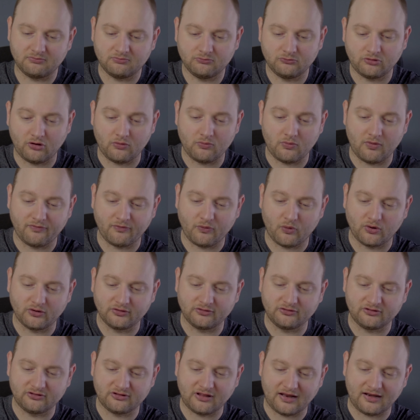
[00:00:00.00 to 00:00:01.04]
So of
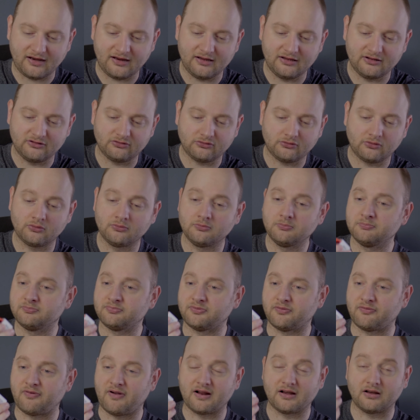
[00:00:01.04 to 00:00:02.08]
course that is
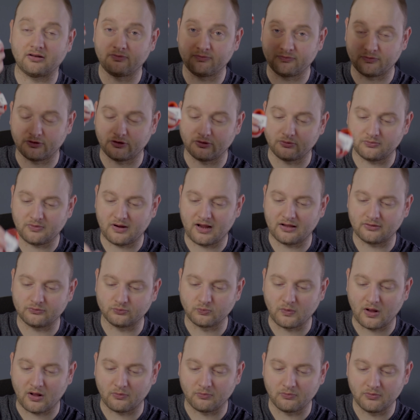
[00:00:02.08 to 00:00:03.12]
provided for you as
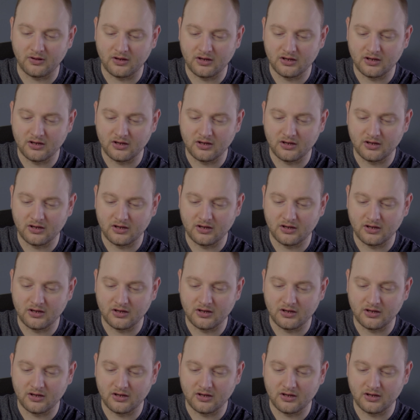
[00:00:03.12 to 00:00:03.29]
well.